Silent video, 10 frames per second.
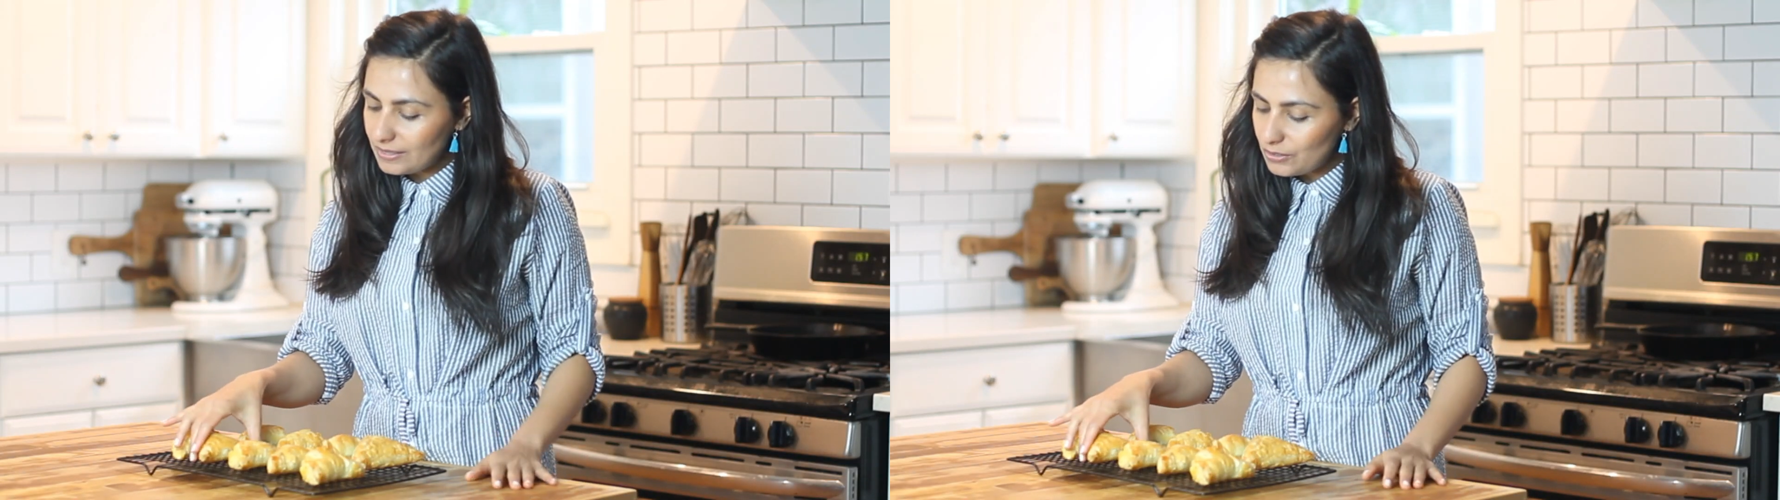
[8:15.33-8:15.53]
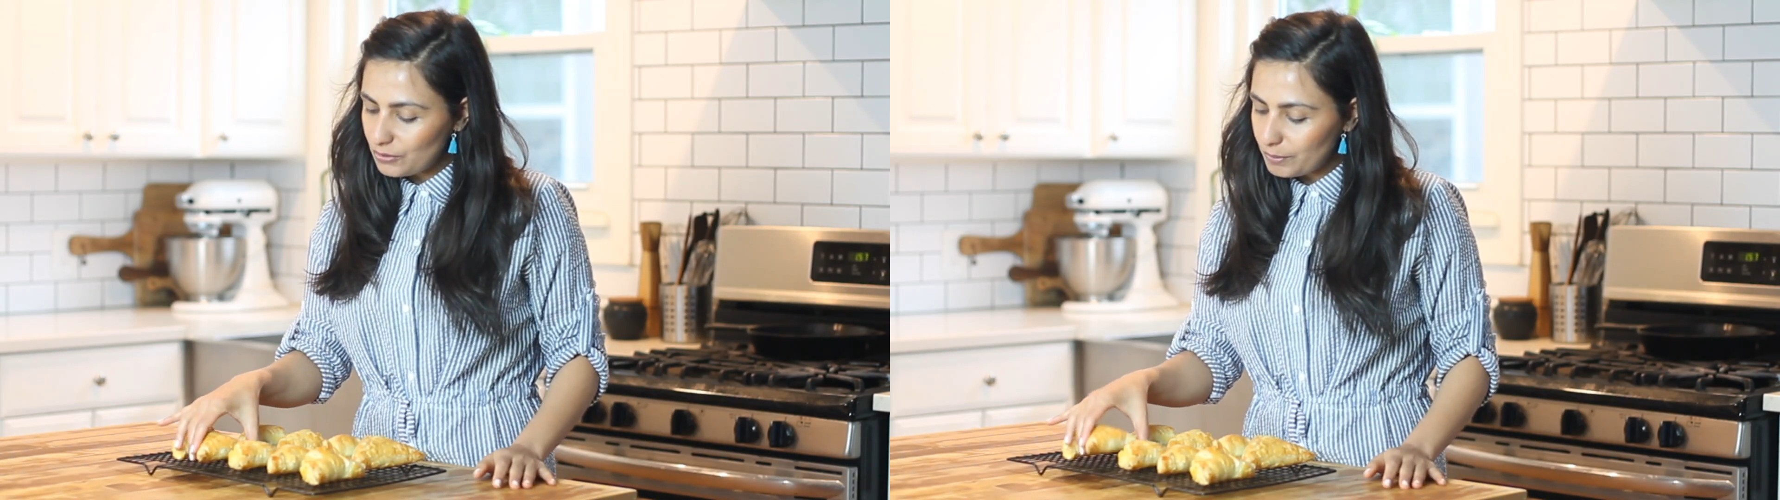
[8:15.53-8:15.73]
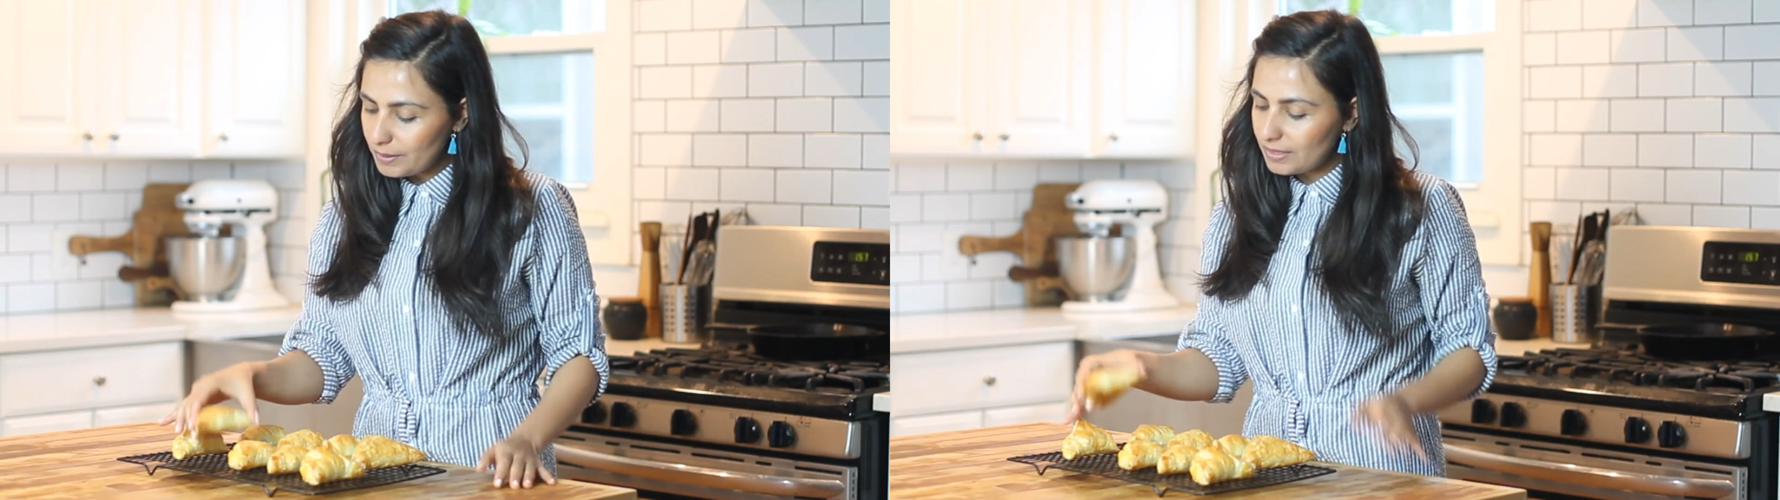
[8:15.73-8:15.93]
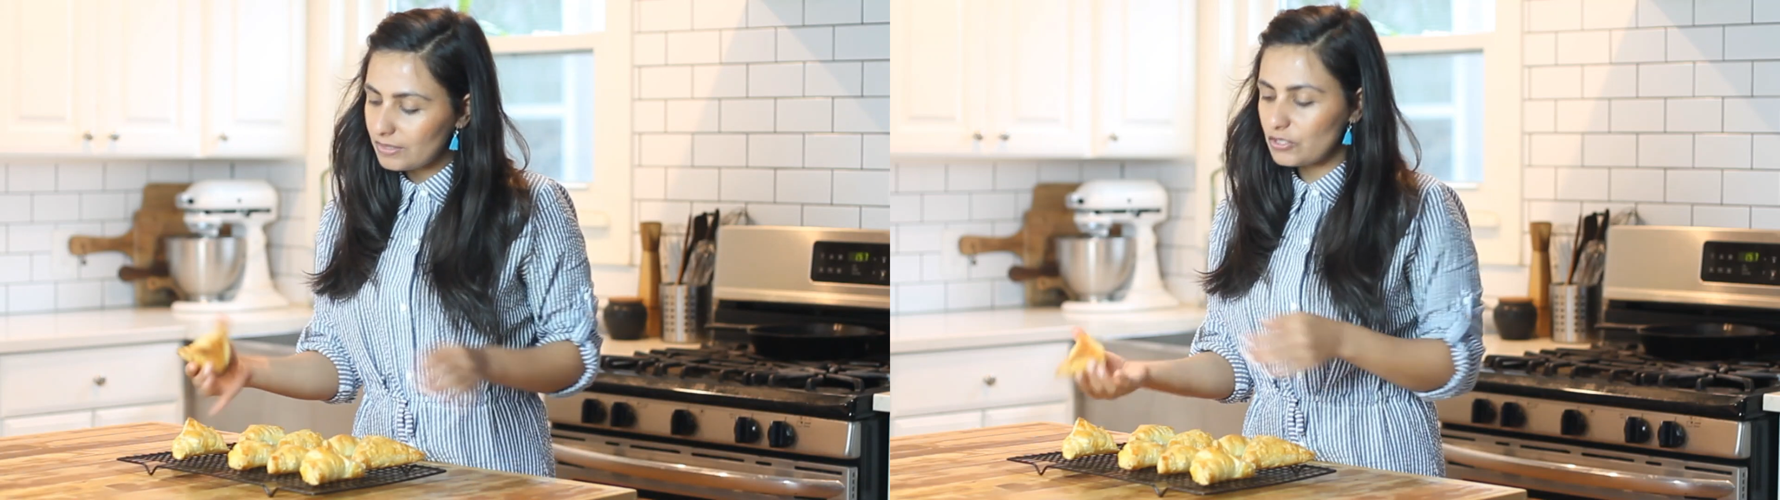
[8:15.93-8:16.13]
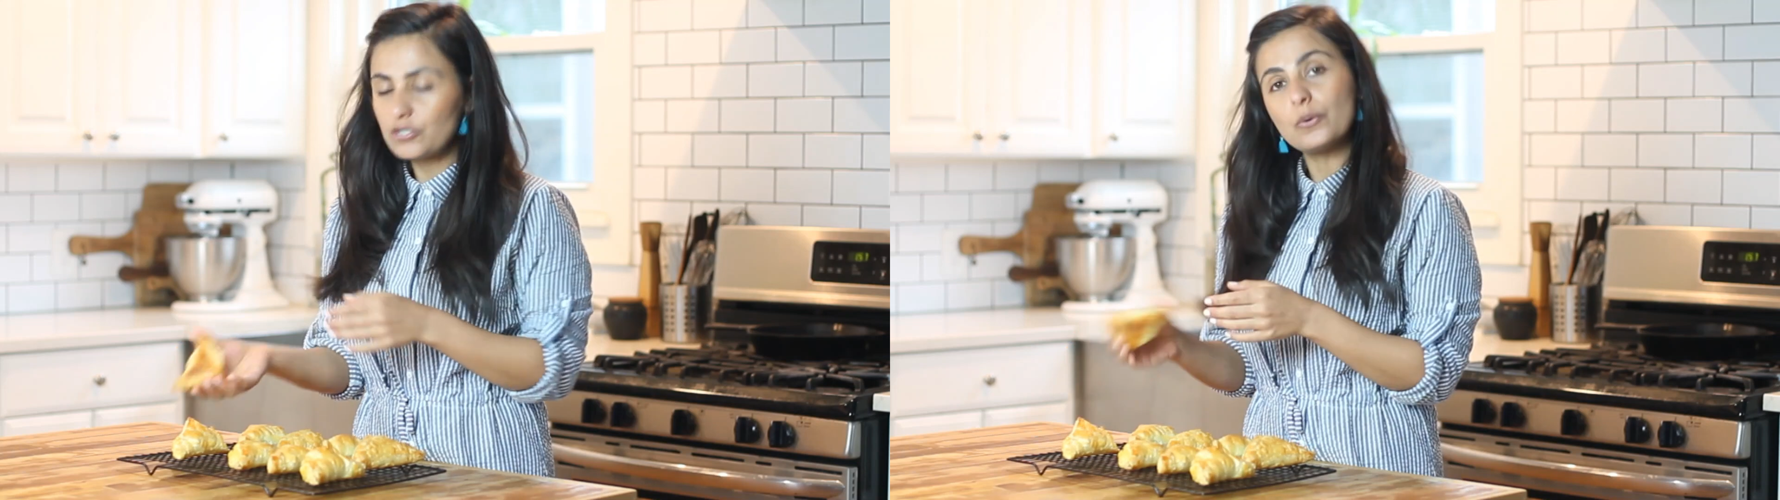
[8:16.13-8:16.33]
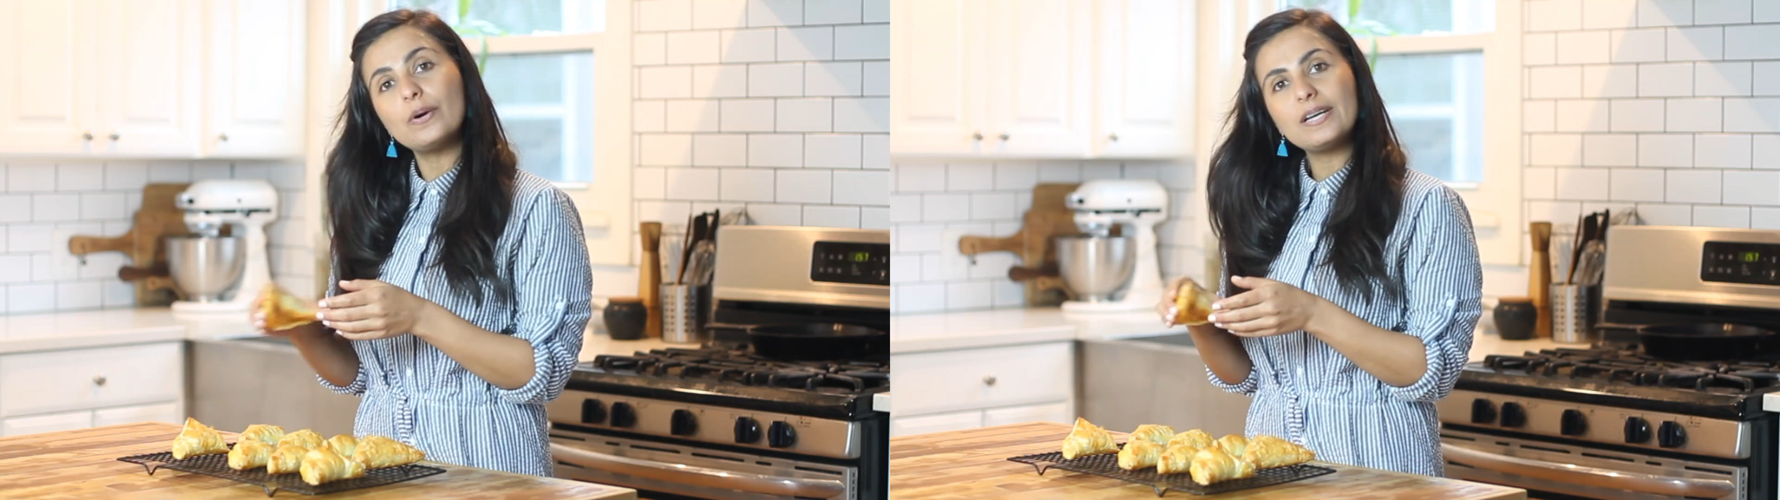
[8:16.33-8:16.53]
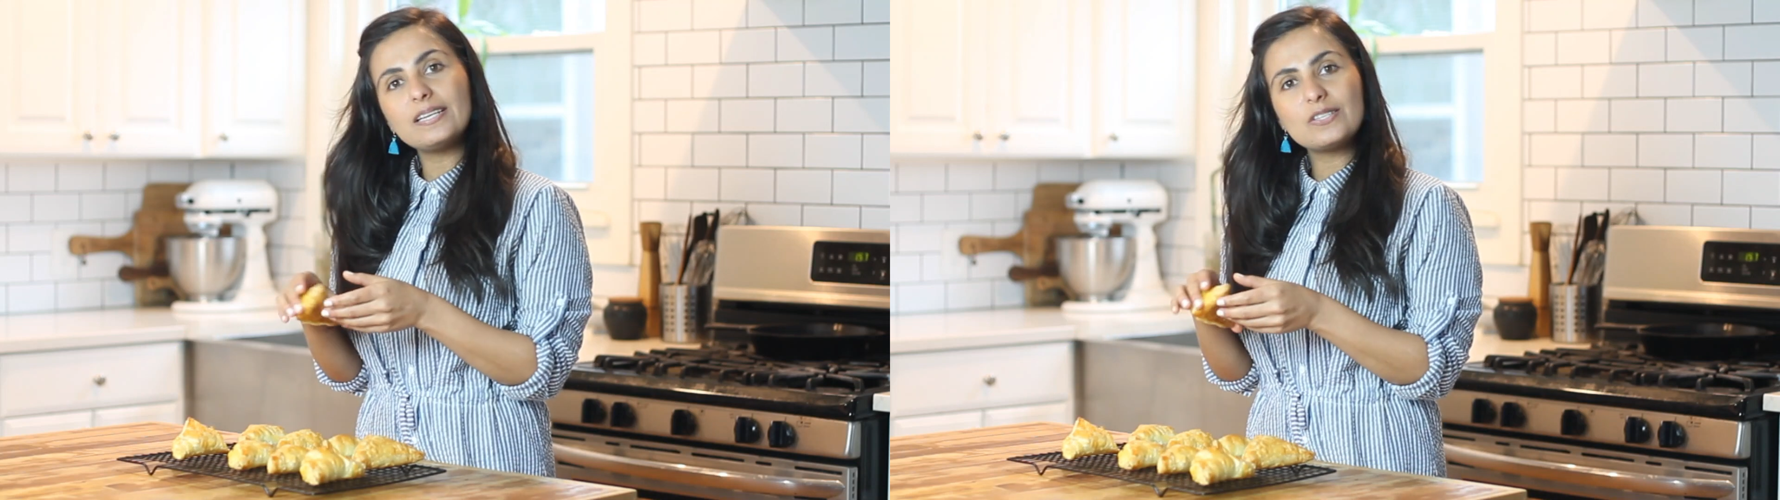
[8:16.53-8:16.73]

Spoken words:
to be enjoyed.